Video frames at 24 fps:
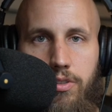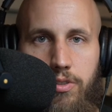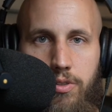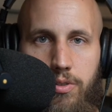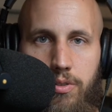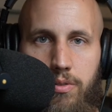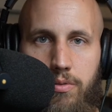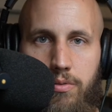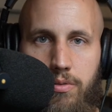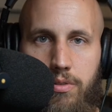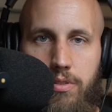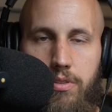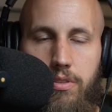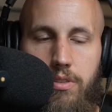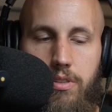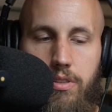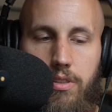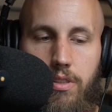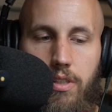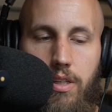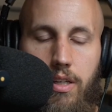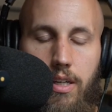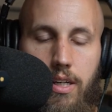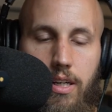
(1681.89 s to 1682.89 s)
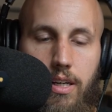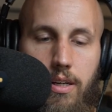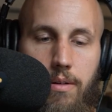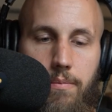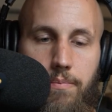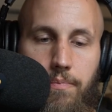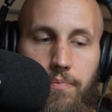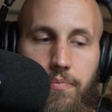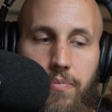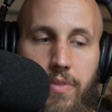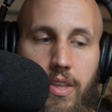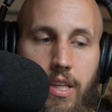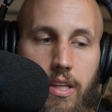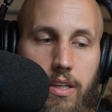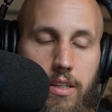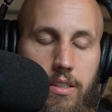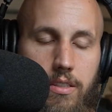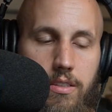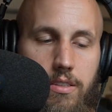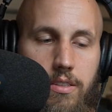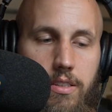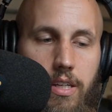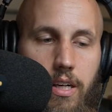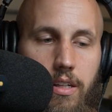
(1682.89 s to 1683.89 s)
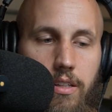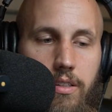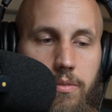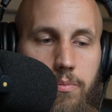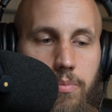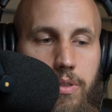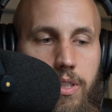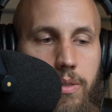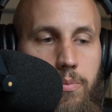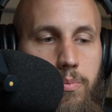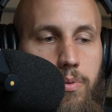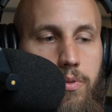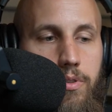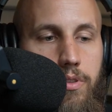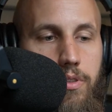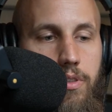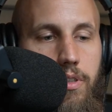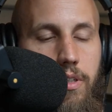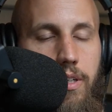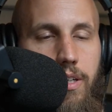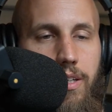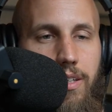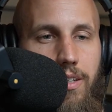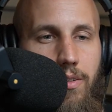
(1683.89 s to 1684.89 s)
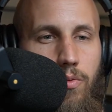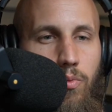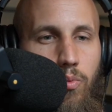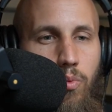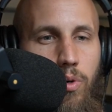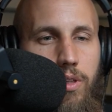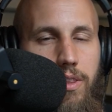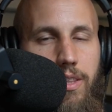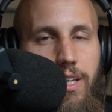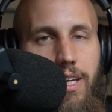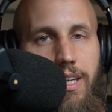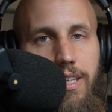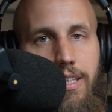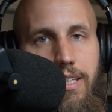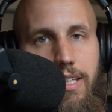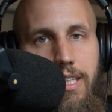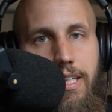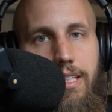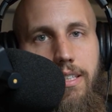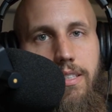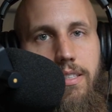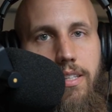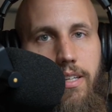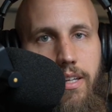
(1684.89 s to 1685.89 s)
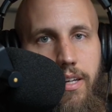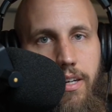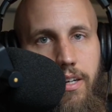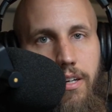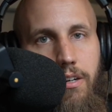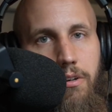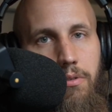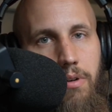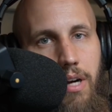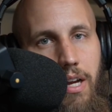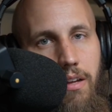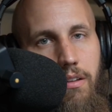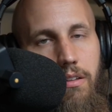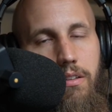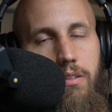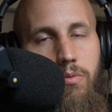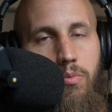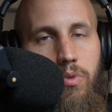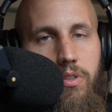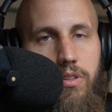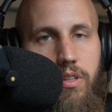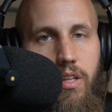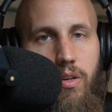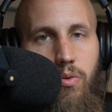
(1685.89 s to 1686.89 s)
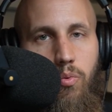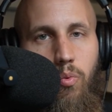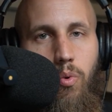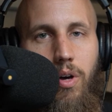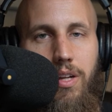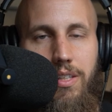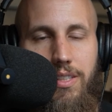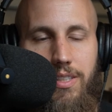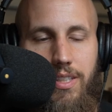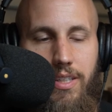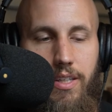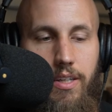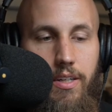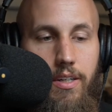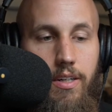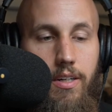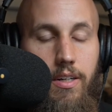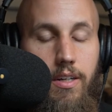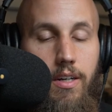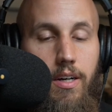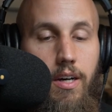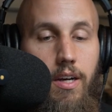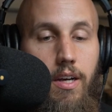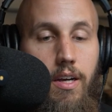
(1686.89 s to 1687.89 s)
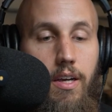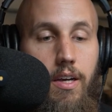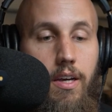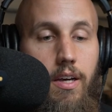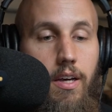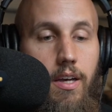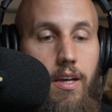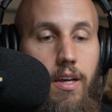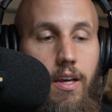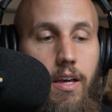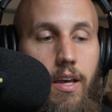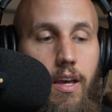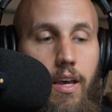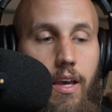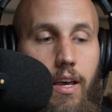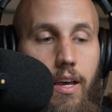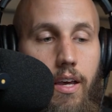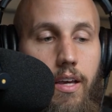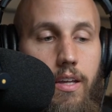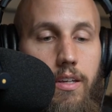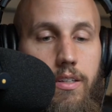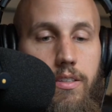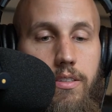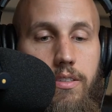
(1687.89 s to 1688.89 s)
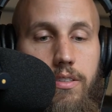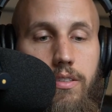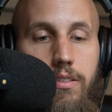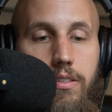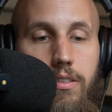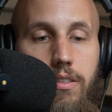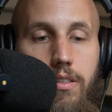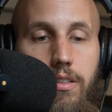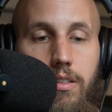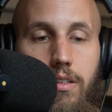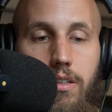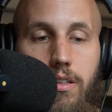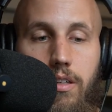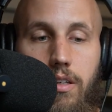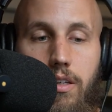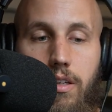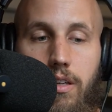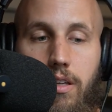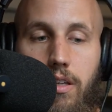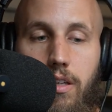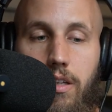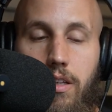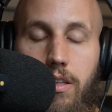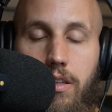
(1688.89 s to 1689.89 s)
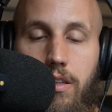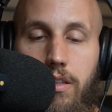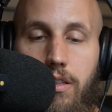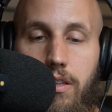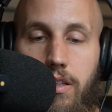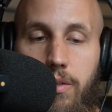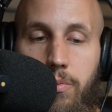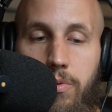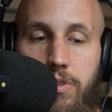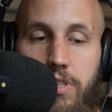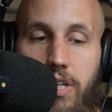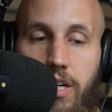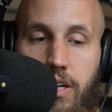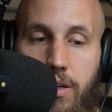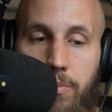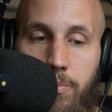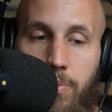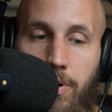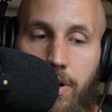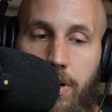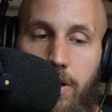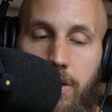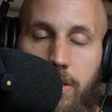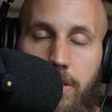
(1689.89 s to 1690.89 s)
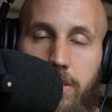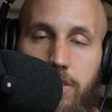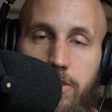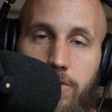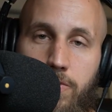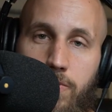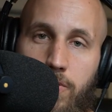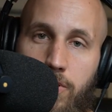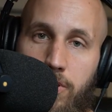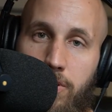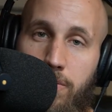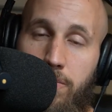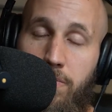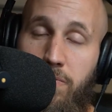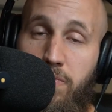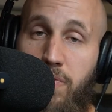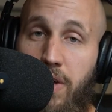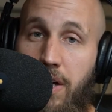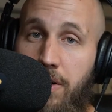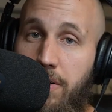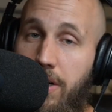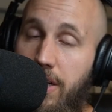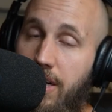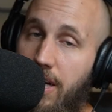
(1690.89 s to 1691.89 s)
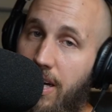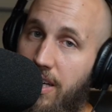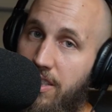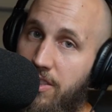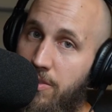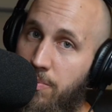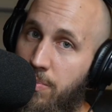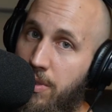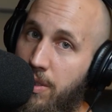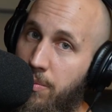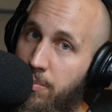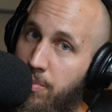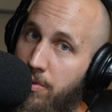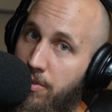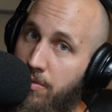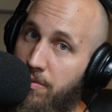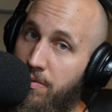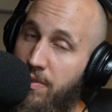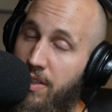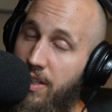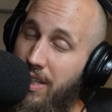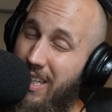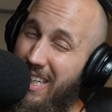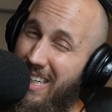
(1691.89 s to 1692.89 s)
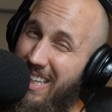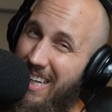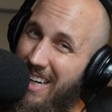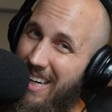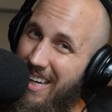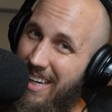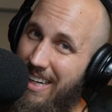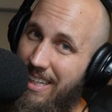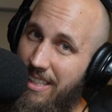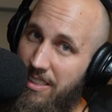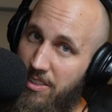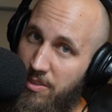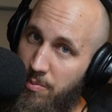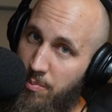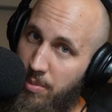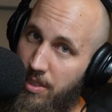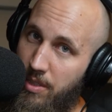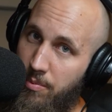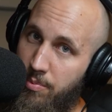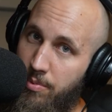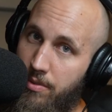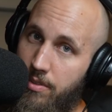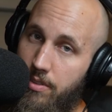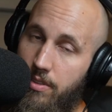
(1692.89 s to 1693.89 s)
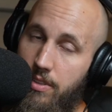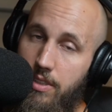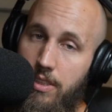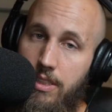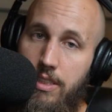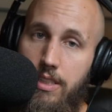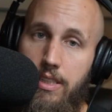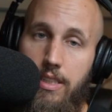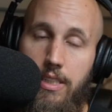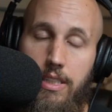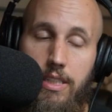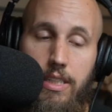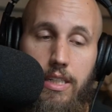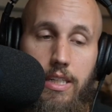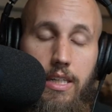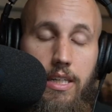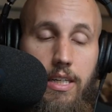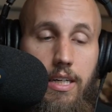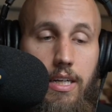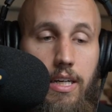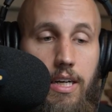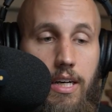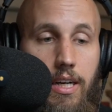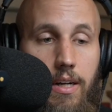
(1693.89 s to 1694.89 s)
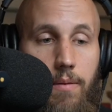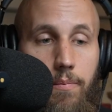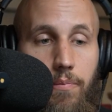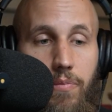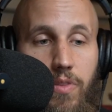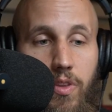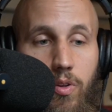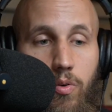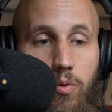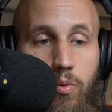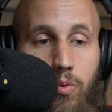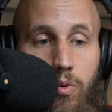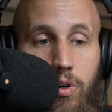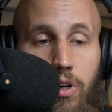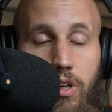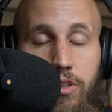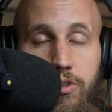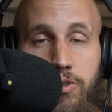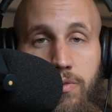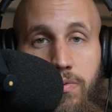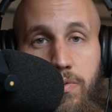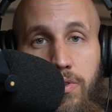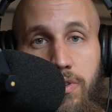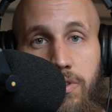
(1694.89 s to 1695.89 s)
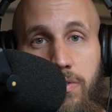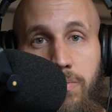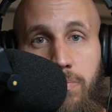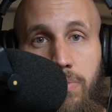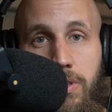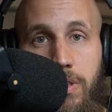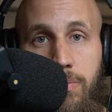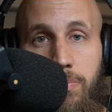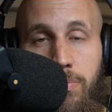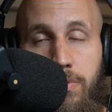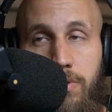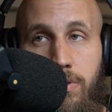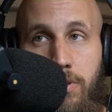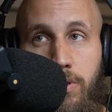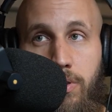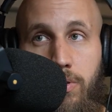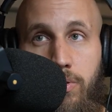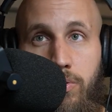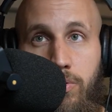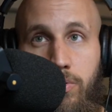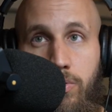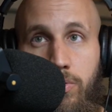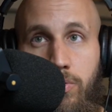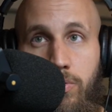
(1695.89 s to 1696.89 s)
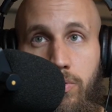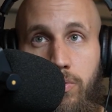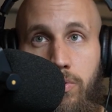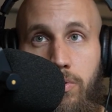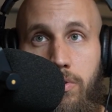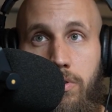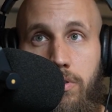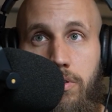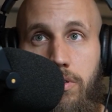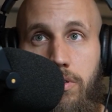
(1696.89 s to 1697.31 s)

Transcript: truth, telling people what they need to hear rather than what they want to hear. And the Libertarian Party is full of very nice people, very kind people. We're also full of people who